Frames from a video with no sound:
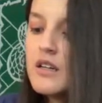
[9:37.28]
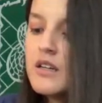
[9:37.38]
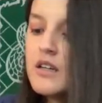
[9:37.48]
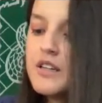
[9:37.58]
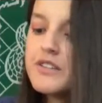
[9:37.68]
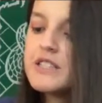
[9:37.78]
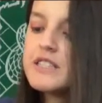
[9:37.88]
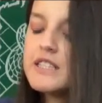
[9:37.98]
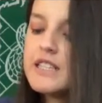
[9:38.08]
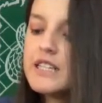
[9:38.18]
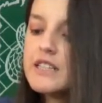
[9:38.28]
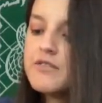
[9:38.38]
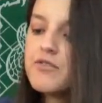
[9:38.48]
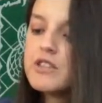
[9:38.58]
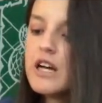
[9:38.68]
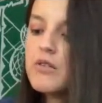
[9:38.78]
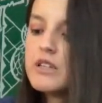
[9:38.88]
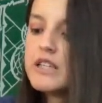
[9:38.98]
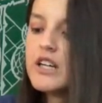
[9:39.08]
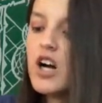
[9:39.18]
And you can see that I didn't fold that
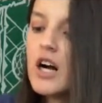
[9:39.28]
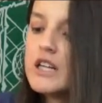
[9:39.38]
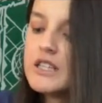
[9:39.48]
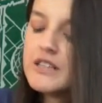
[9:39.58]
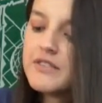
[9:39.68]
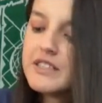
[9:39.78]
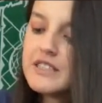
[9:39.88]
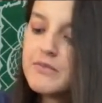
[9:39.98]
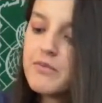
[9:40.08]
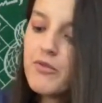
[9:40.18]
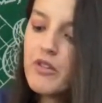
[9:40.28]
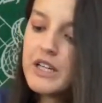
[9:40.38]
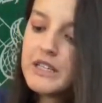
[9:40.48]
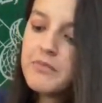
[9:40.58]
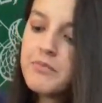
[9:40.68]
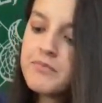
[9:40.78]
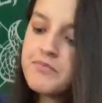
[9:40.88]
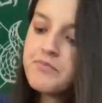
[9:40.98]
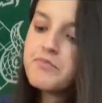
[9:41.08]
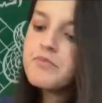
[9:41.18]
one like hard enough because it went up.
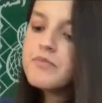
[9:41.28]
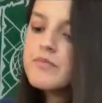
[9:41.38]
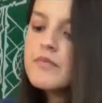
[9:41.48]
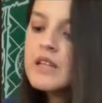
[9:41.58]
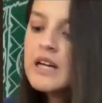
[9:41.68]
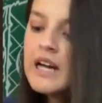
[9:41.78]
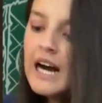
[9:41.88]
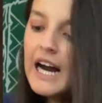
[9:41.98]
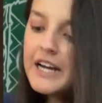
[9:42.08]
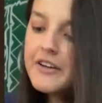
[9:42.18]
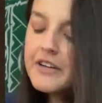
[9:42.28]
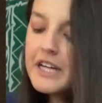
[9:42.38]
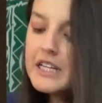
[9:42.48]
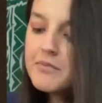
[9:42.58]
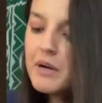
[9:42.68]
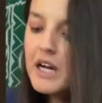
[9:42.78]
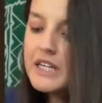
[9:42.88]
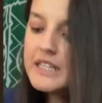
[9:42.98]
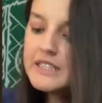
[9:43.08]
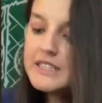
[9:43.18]
I created
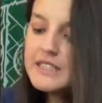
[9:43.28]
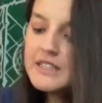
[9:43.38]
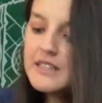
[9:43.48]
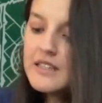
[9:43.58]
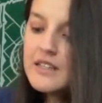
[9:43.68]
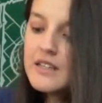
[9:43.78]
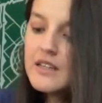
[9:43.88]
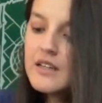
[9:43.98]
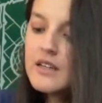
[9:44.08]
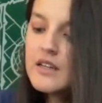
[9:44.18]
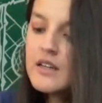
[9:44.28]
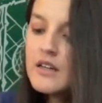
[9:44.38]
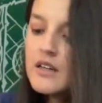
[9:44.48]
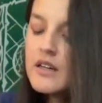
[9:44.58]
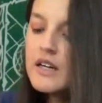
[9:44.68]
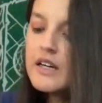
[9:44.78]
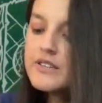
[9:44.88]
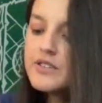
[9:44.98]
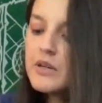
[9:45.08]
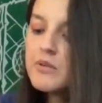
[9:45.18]
pockets.
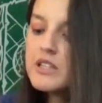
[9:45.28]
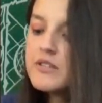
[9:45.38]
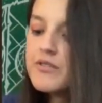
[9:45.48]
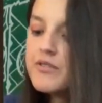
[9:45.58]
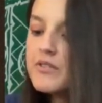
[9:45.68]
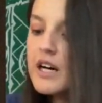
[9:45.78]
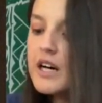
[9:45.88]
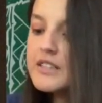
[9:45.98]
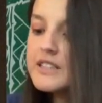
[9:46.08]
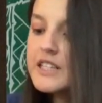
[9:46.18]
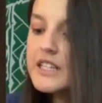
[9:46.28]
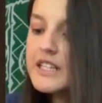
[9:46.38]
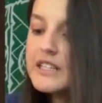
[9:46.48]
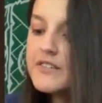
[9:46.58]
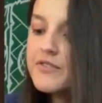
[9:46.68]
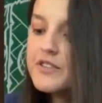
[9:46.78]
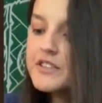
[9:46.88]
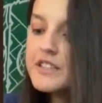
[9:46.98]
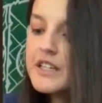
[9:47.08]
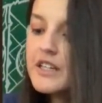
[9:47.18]
So I'm gonna tuck in the
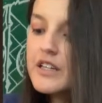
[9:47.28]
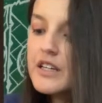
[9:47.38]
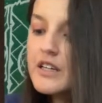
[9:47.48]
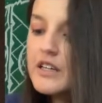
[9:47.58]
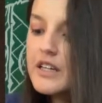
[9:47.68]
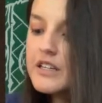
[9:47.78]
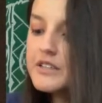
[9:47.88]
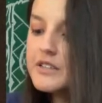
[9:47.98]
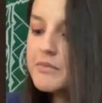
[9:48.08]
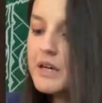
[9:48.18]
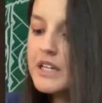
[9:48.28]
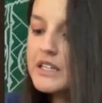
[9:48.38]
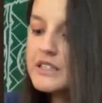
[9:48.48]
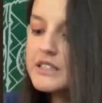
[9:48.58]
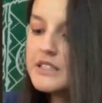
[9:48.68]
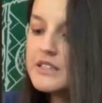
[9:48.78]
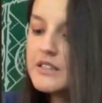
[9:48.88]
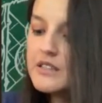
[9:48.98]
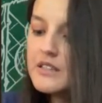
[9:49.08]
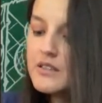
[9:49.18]
first layer into the pockets.
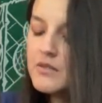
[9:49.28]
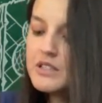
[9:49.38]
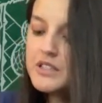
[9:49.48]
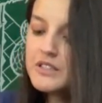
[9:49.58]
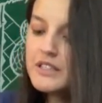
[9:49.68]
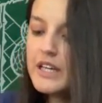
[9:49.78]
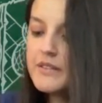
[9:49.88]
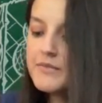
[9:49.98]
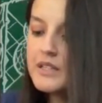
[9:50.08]
Well, and